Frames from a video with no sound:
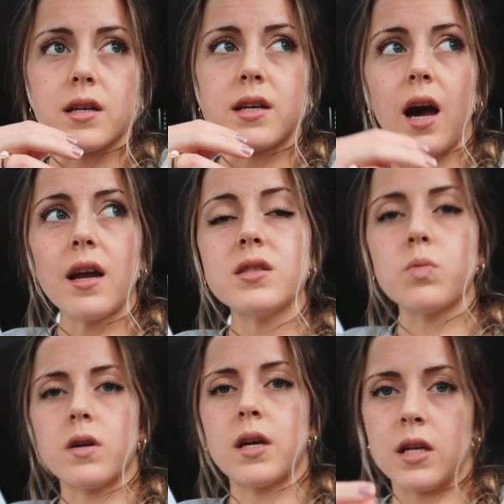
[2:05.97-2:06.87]
God is
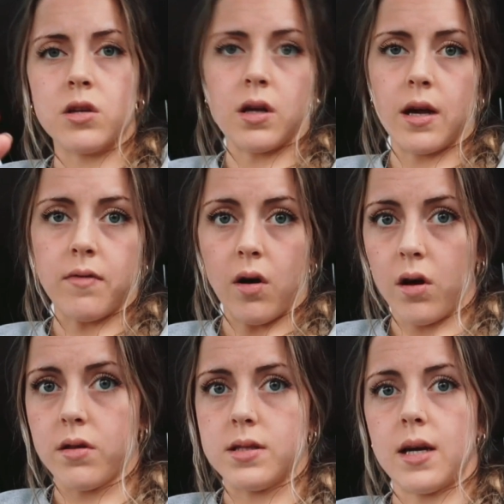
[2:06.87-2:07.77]
working in your life
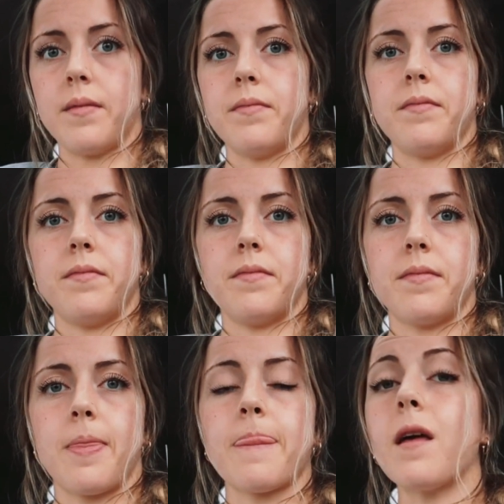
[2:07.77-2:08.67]
all the time.
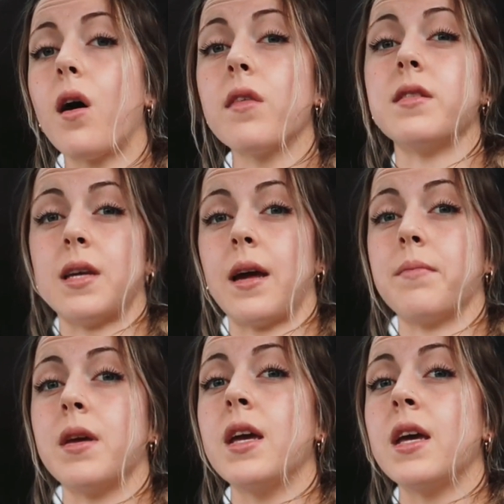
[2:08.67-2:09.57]
All the time.